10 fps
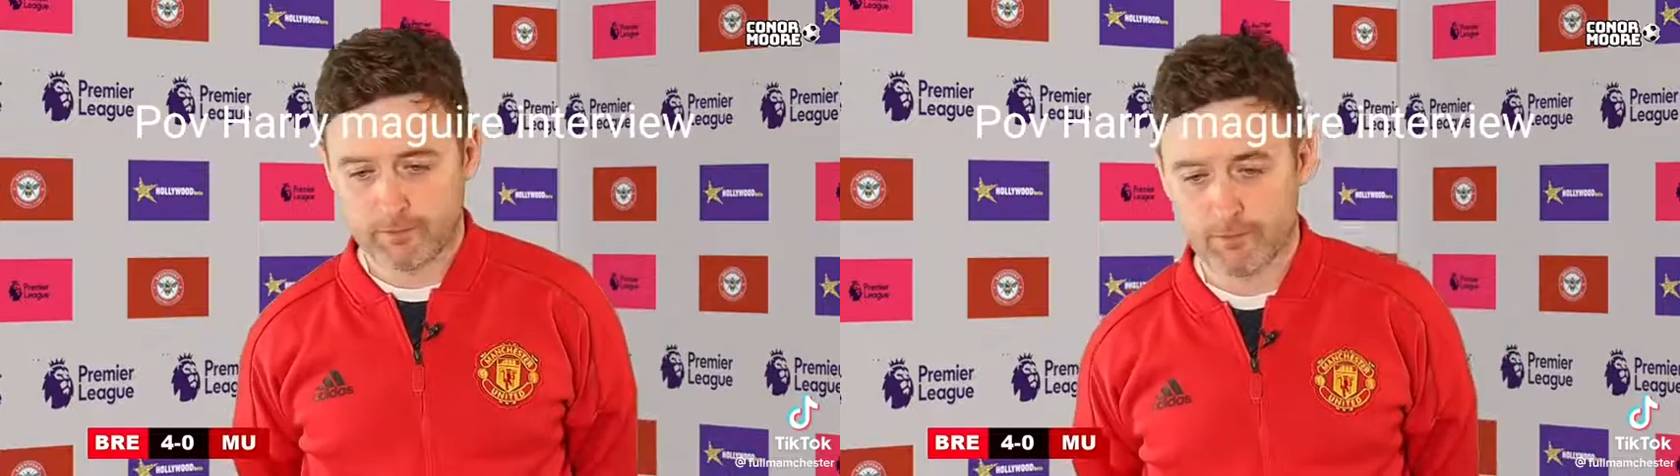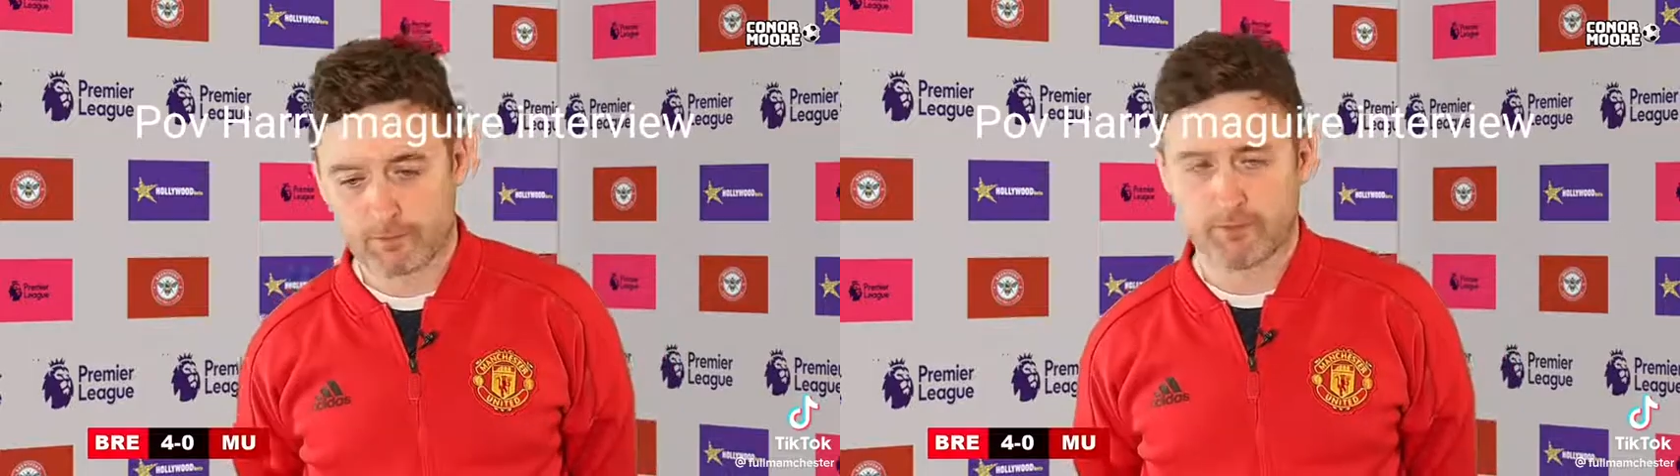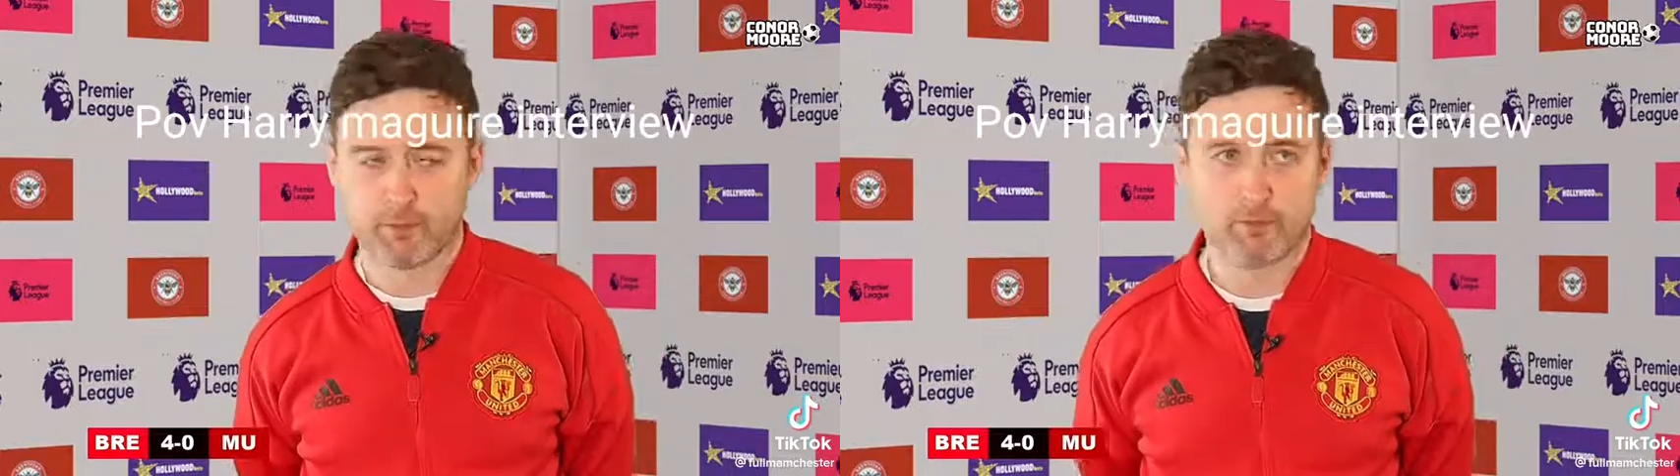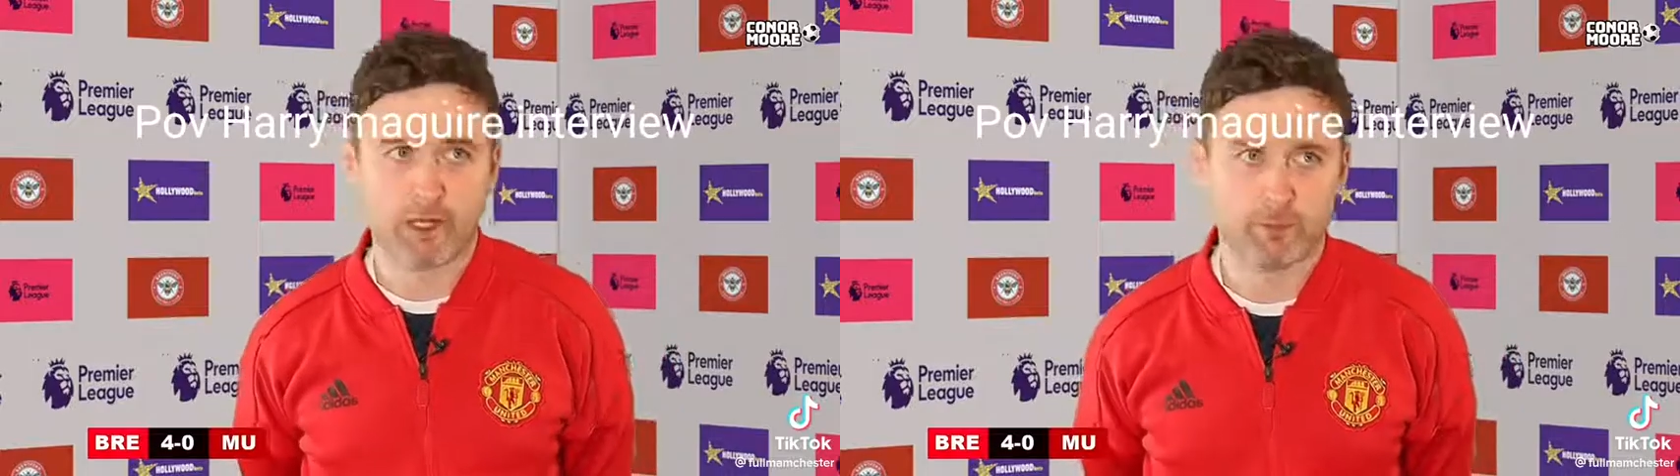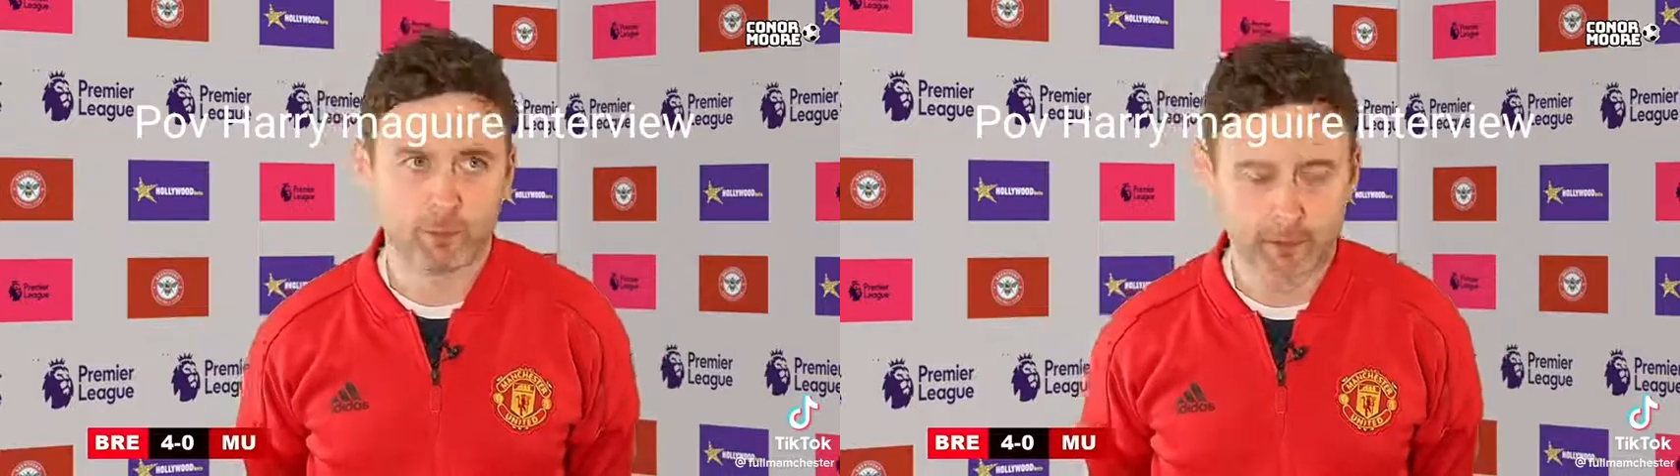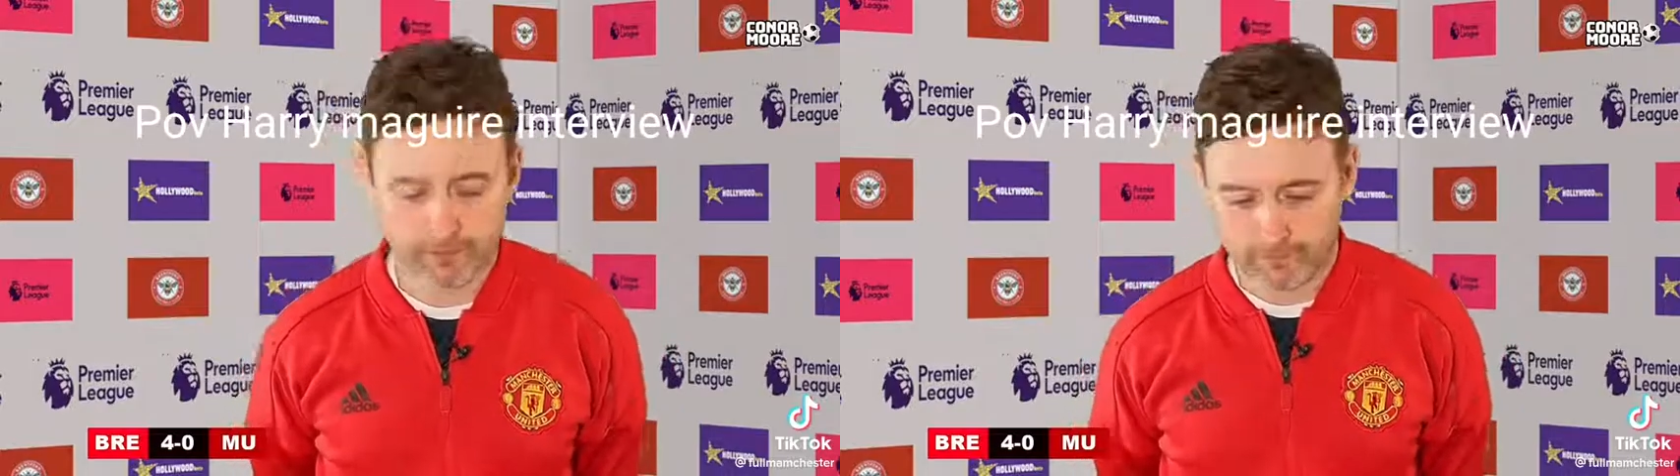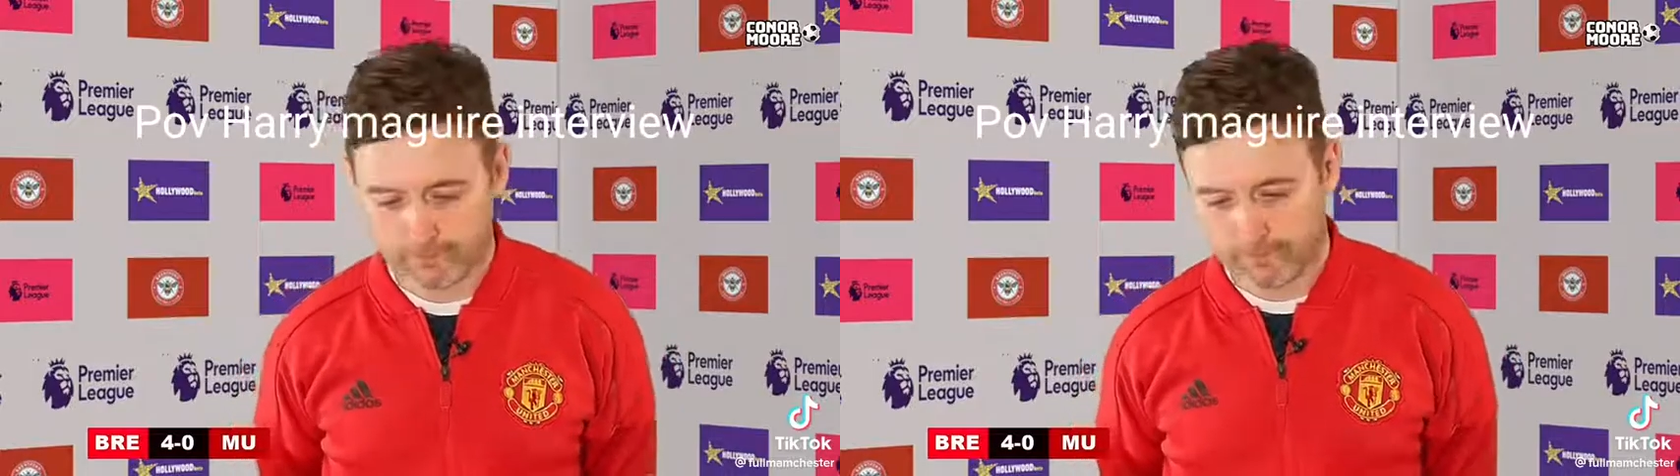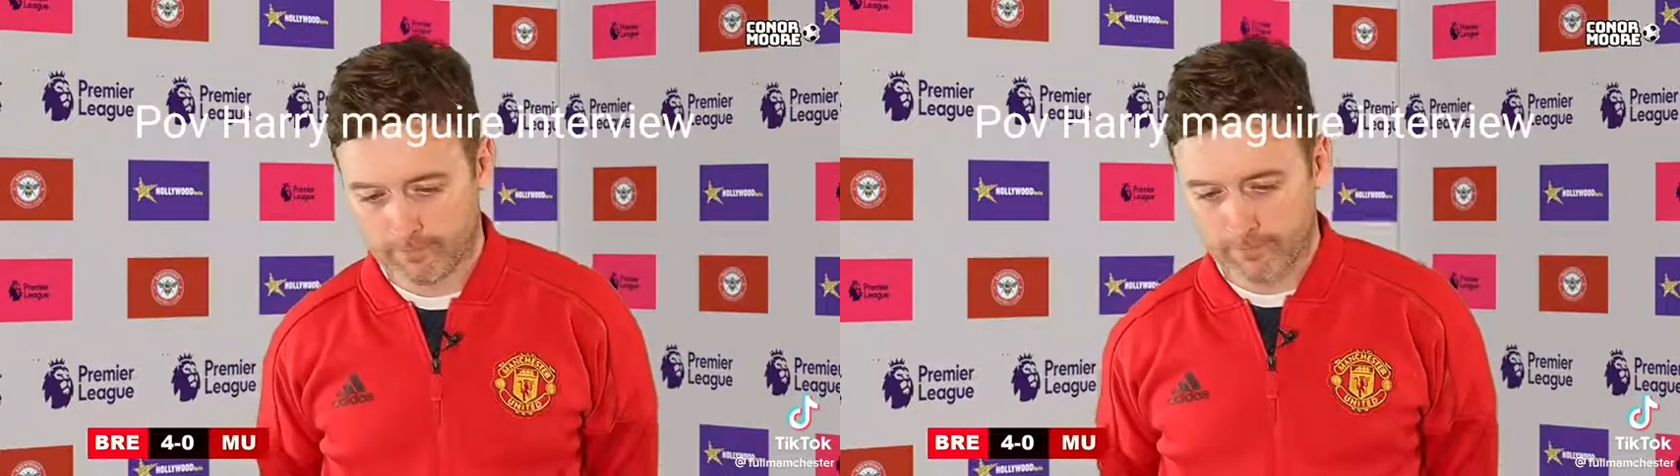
He was giving him a right bollocking, and